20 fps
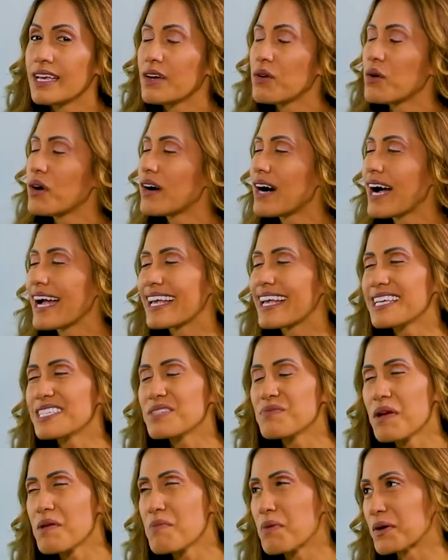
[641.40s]
Well, I guess
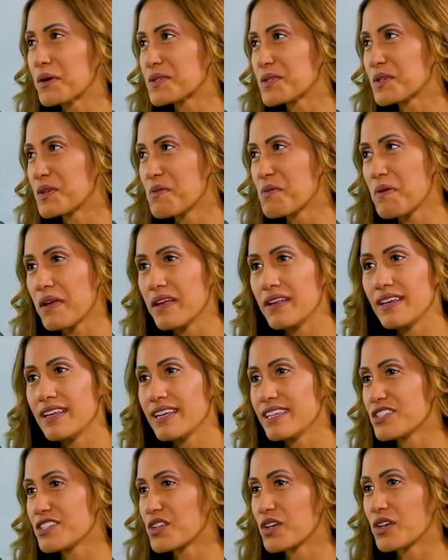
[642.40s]
my personal opinion
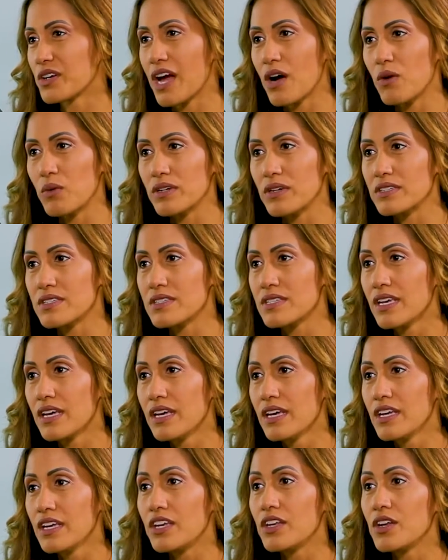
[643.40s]
is turn outwards.
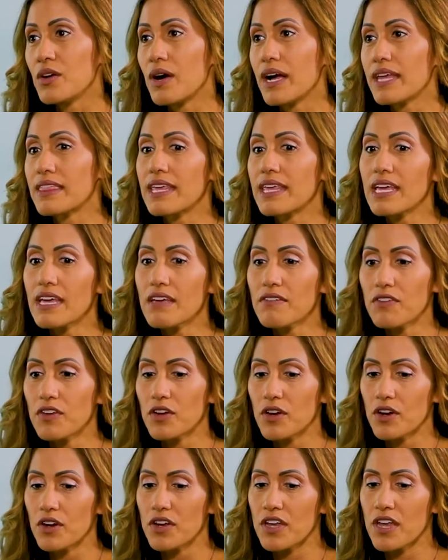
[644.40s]
You know, I think if
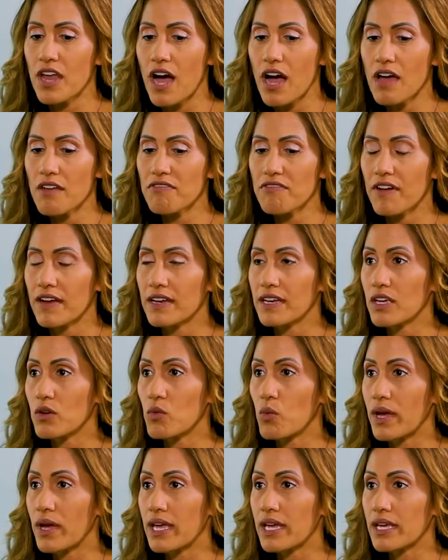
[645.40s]
you're not finding
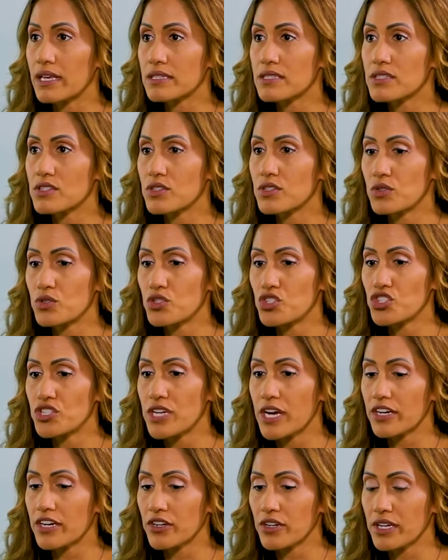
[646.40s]
ways to
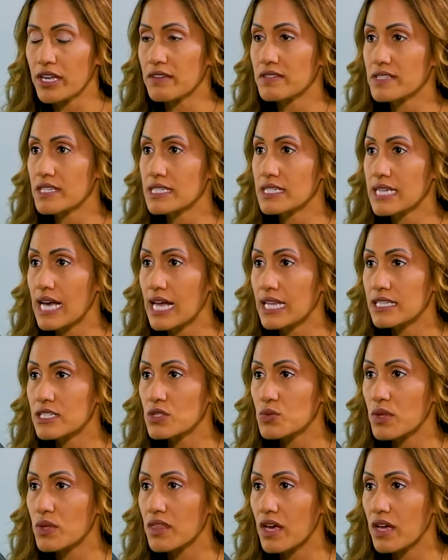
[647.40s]
share your gifts and talents
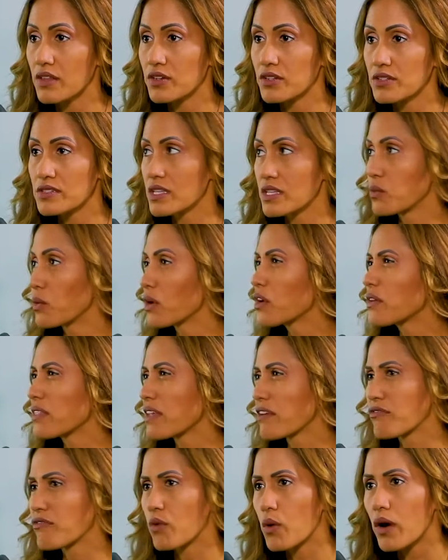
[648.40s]
with others, then what are they
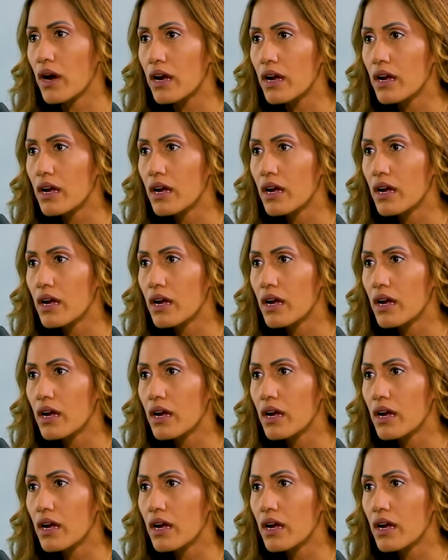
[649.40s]
for?